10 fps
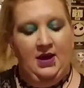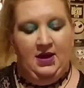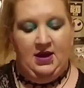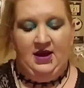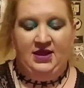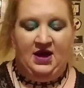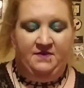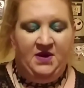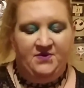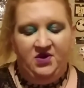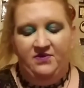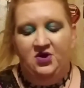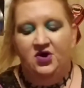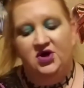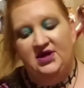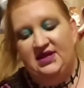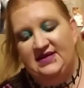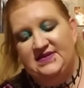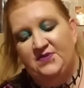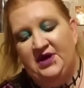And then I've never even heard of
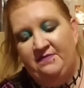this one,